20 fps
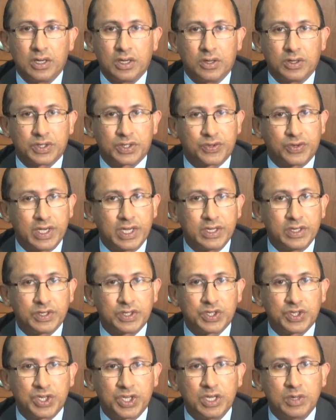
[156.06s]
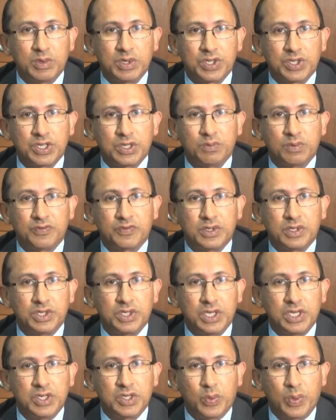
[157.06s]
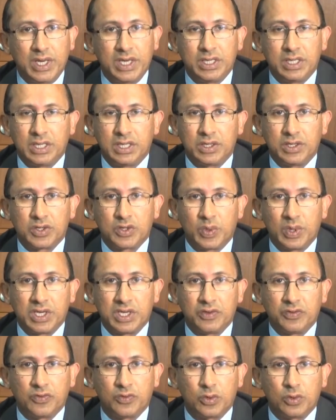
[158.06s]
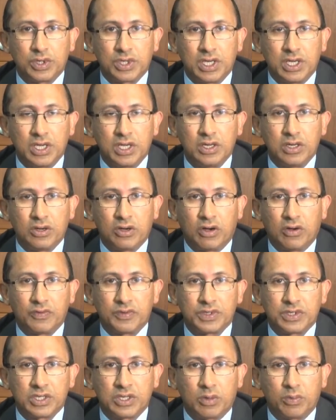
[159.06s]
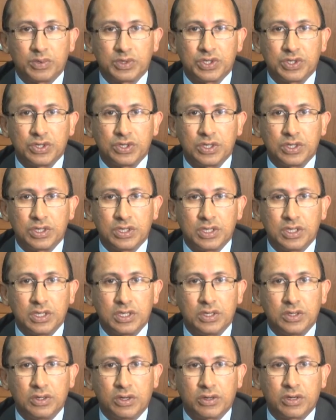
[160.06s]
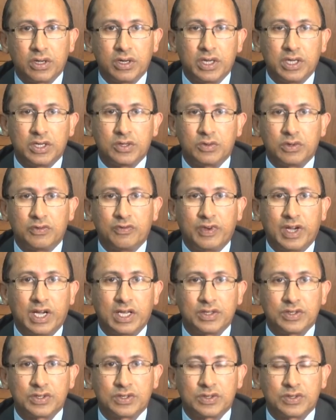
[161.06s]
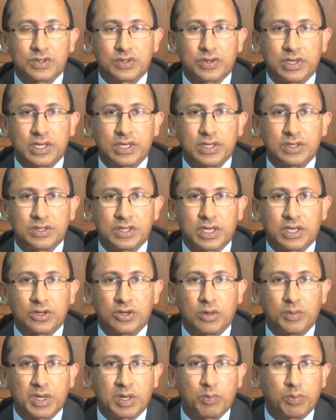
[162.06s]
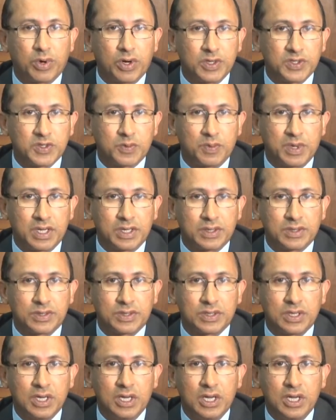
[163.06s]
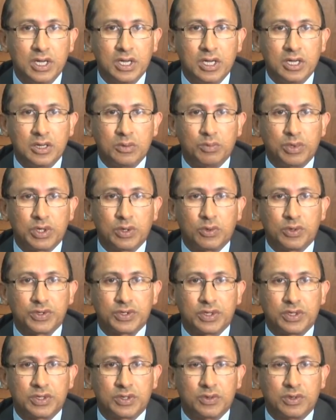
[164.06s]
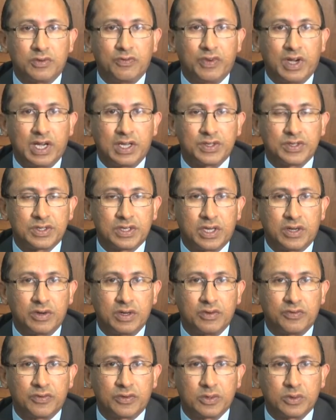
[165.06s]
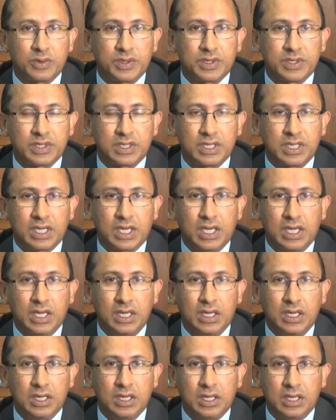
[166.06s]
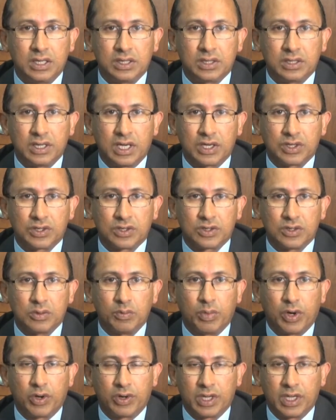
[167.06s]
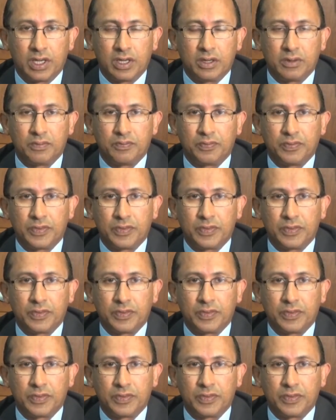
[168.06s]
Australia's chairmanship of the G20 in 2014 offers an opportunity not only to advance Australia's economic prospects, but also to advance our influence in a key international body.